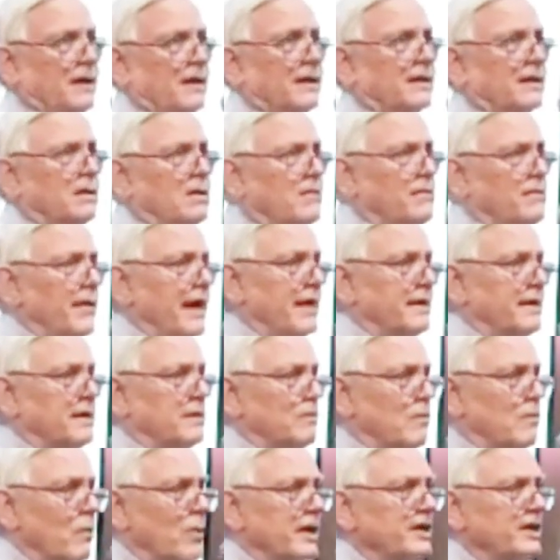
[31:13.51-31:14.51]
And in fact,
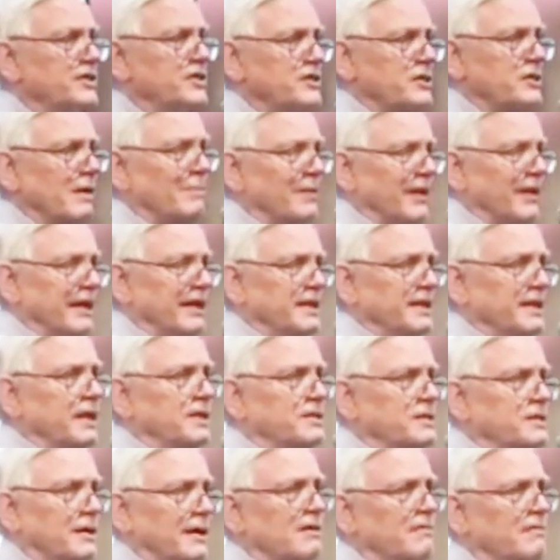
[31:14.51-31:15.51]
it was something in
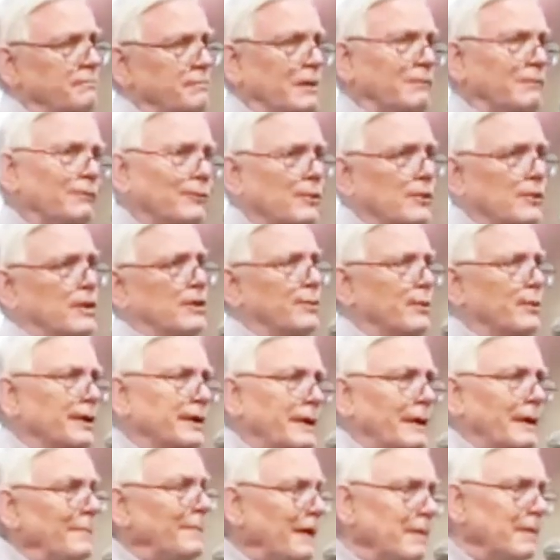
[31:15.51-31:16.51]
itself before there were
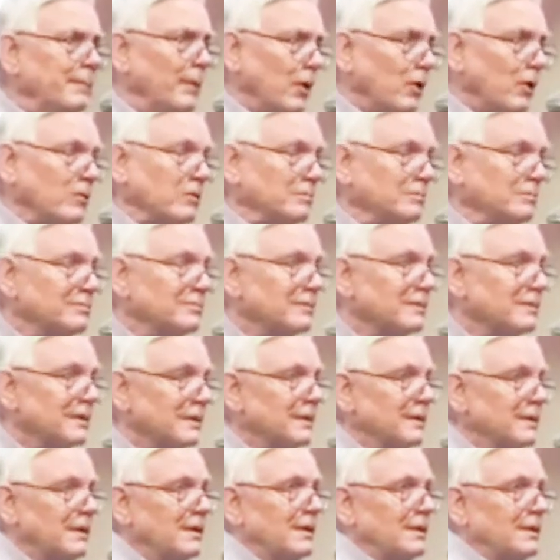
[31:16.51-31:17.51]
any people,
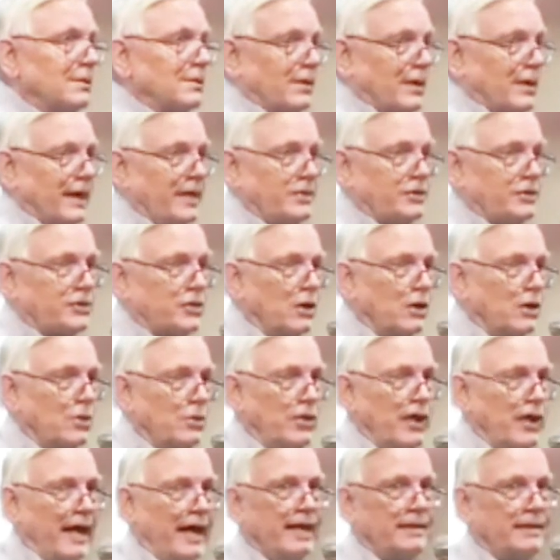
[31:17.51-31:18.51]
right? So
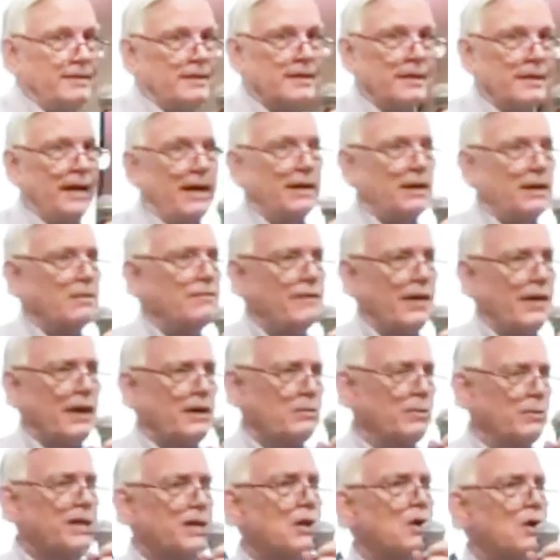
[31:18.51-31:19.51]
that, and in
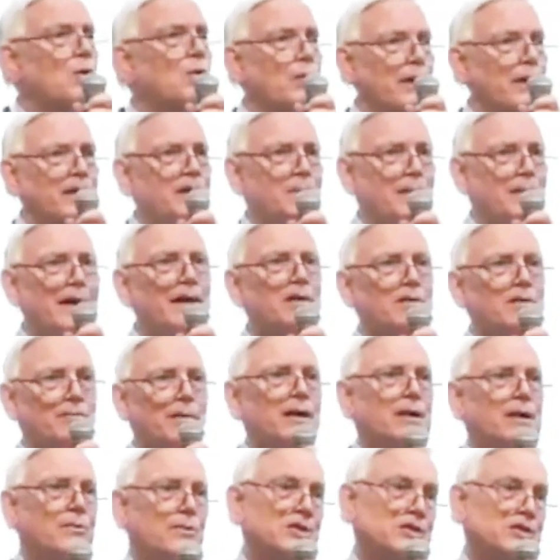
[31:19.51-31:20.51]
fact, we know quite about it,
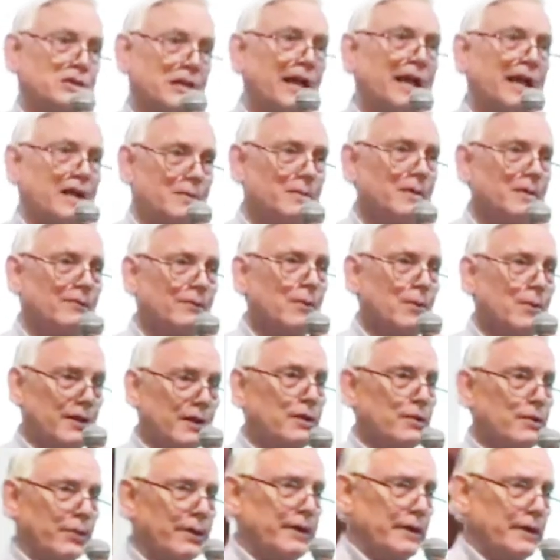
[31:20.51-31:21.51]
what it was like before
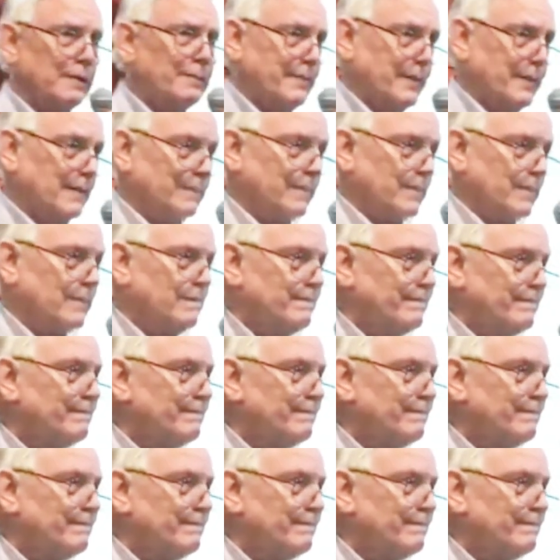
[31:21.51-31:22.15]
there were any people.